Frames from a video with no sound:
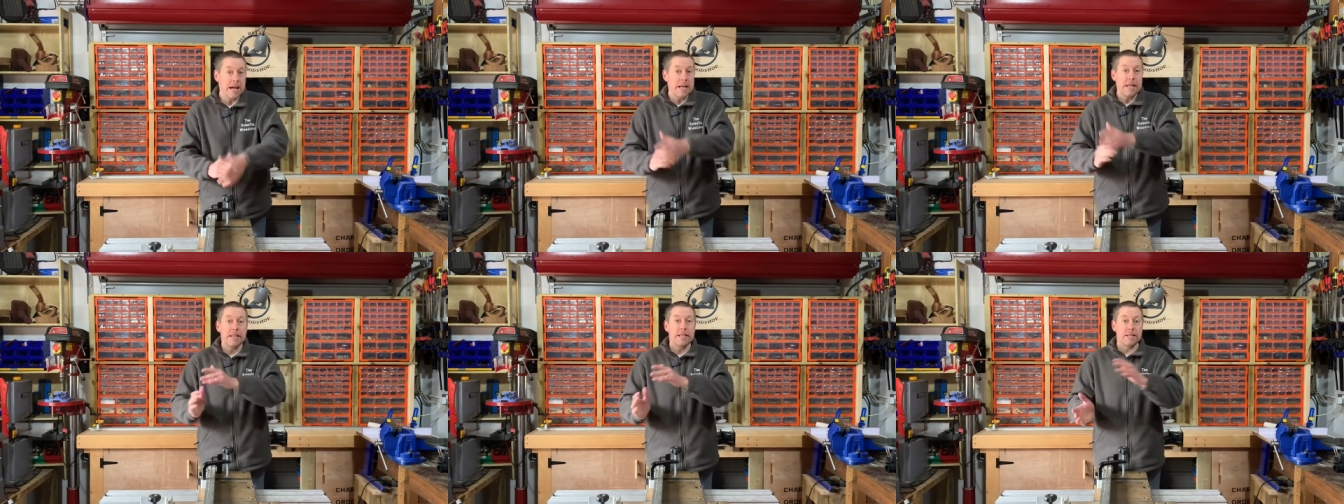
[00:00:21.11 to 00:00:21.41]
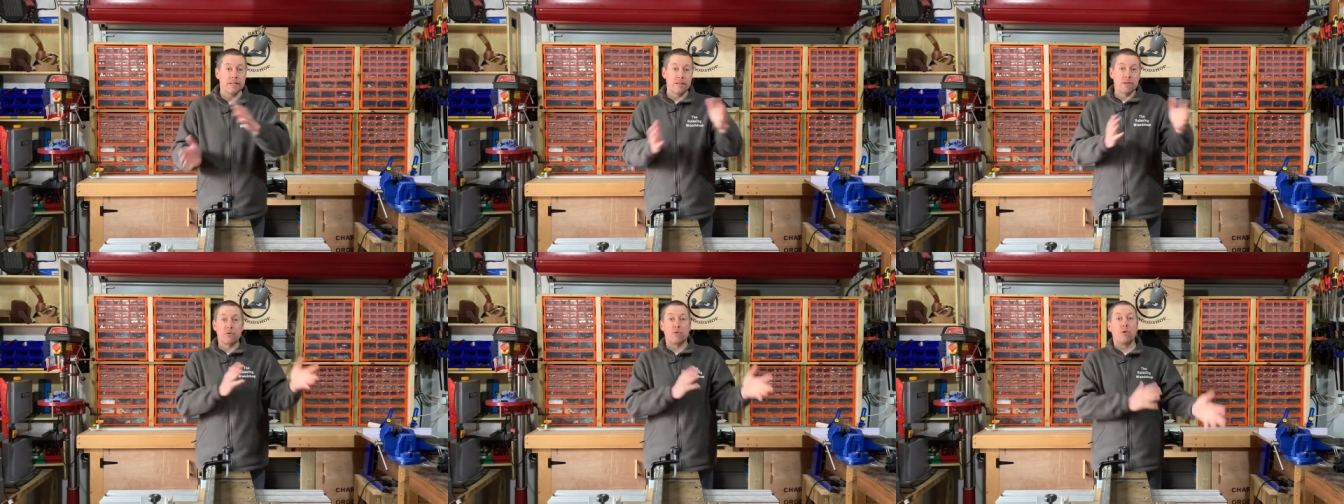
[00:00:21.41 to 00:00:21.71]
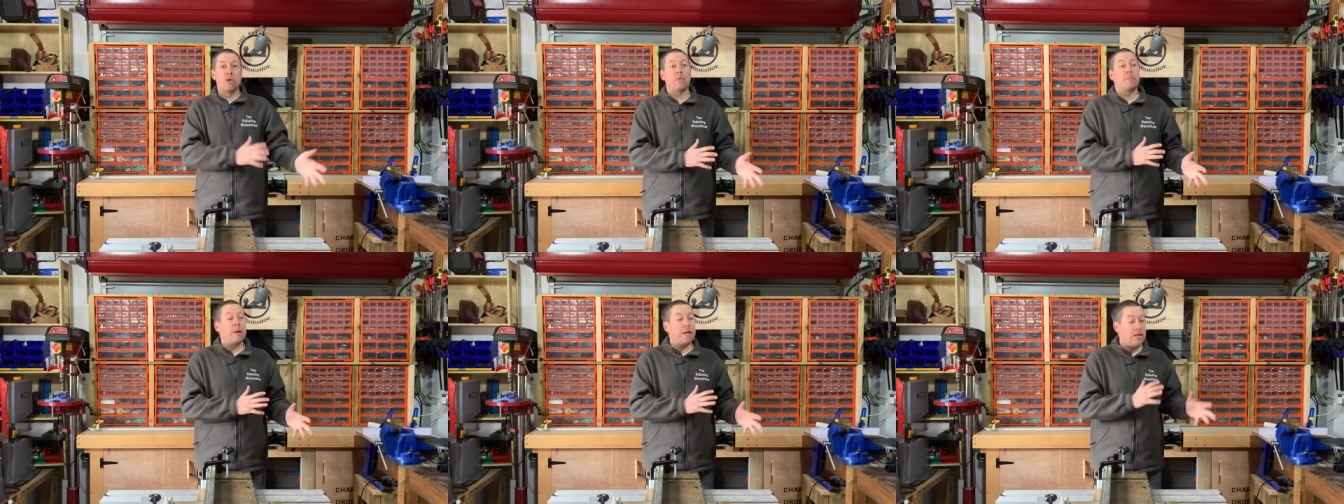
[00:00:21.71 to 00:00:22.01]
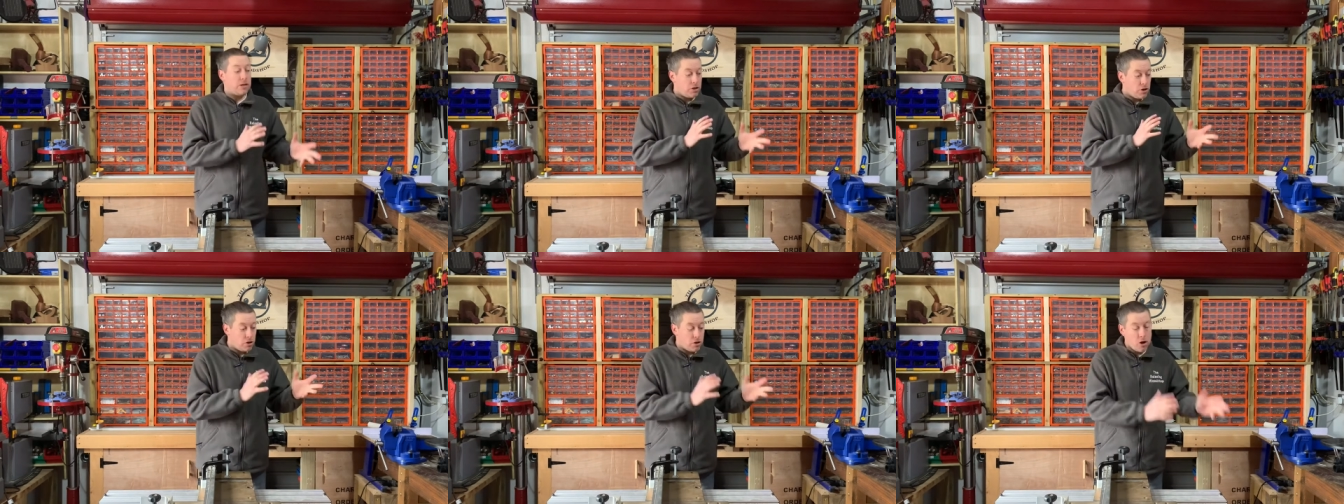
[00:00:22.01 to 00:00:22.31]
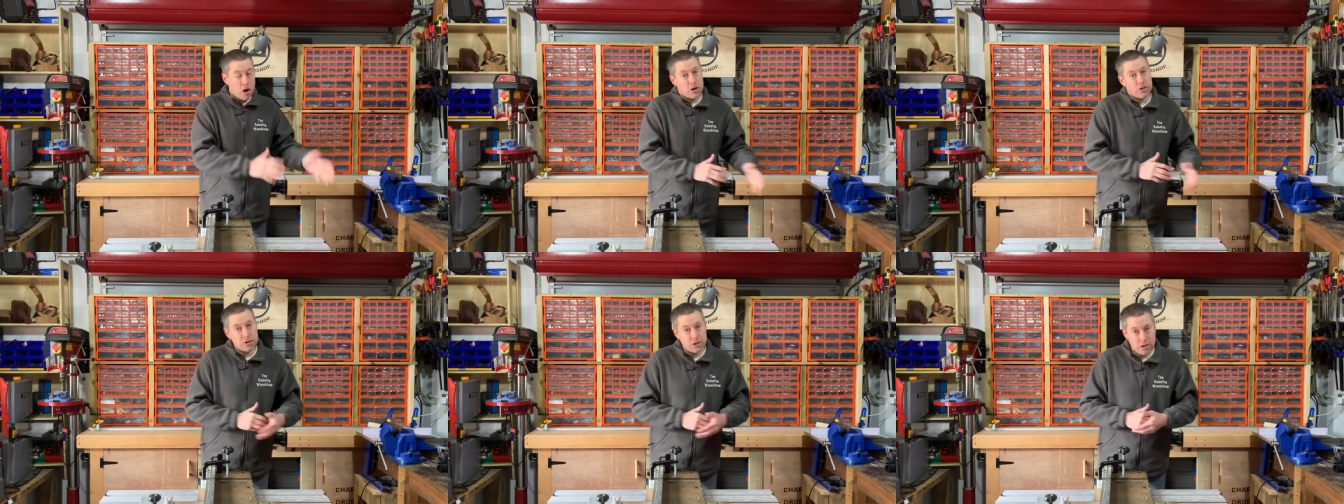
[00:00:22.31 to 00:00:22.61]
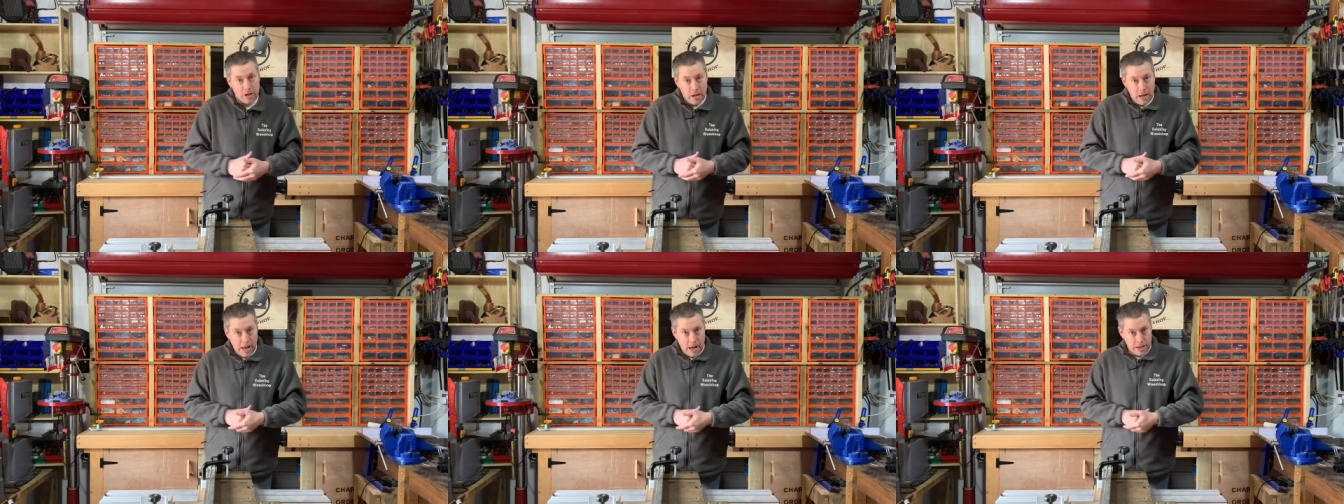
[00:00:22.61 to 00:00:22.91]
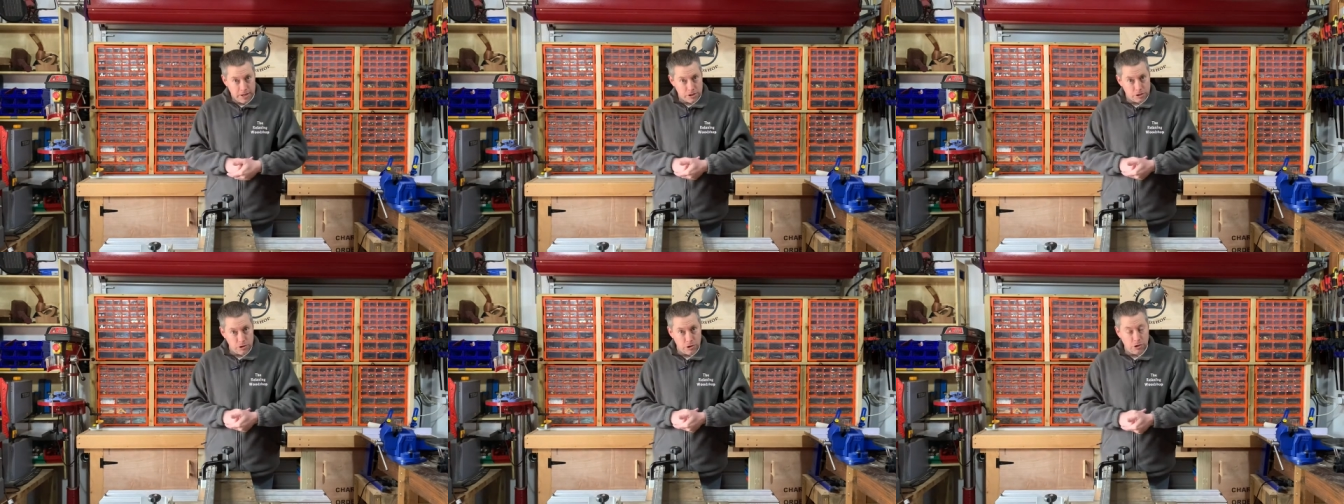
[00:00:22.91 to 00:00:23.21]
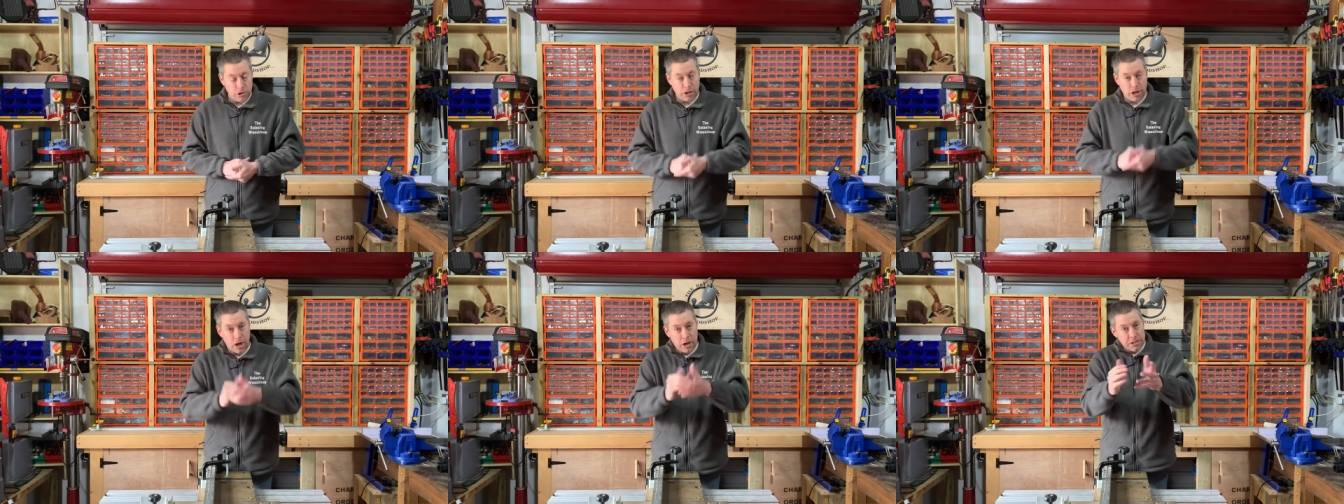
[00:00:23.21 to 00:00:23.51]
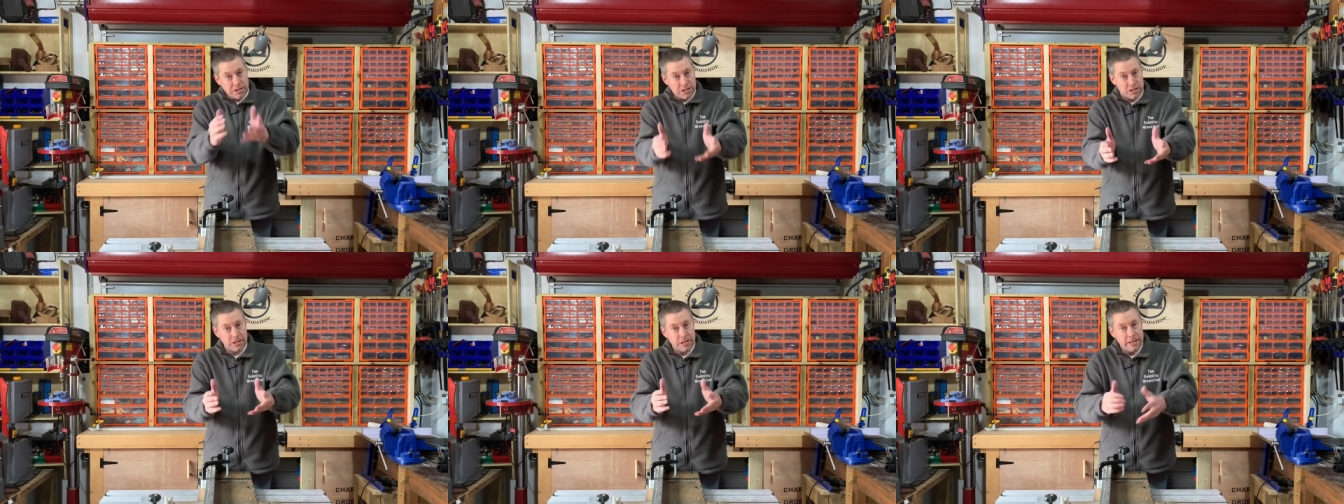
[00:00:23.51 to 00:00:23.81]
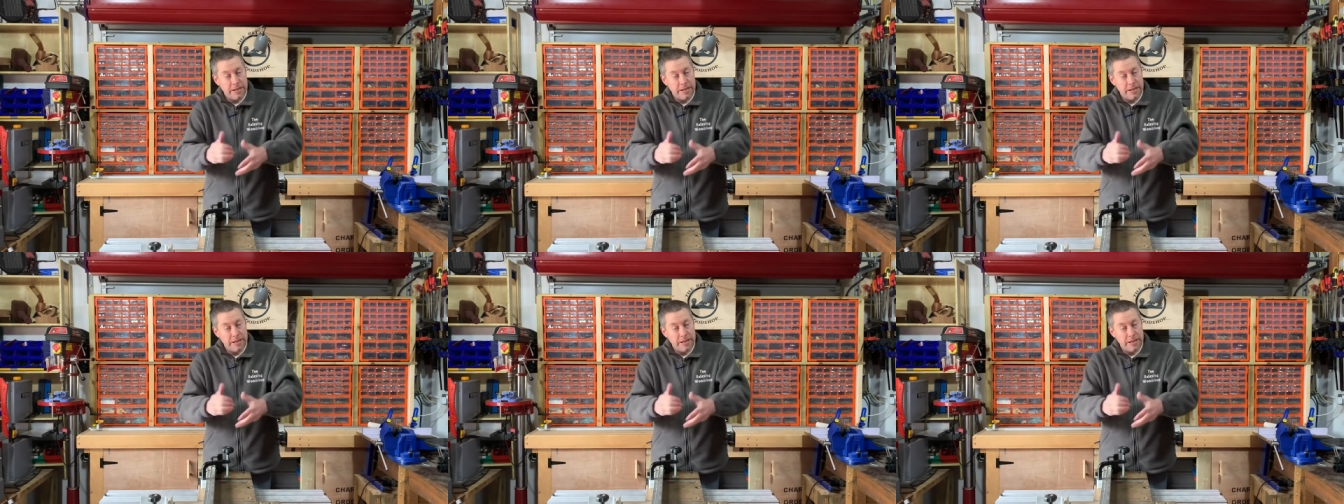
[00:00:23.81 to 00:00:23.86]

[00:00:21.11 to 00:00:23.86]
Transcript: this is going to be just as new to us